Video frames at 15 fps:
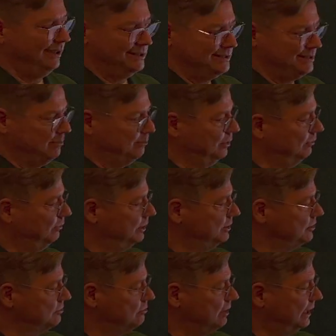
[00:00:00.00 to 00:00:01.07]
Simple. We
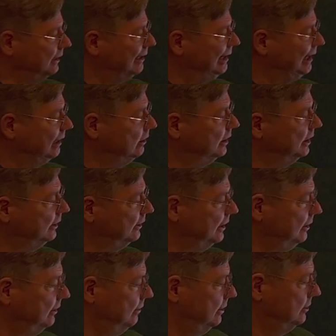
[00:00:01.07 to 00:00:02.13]
just right-click on it
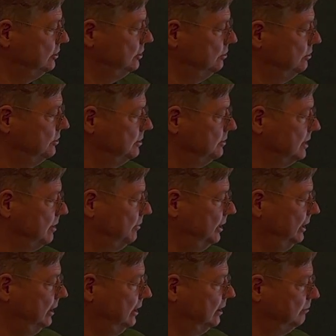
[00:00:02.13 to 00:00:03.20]
and uh, choose
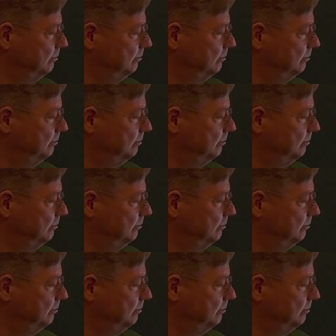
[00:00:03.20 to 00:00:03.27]
something here.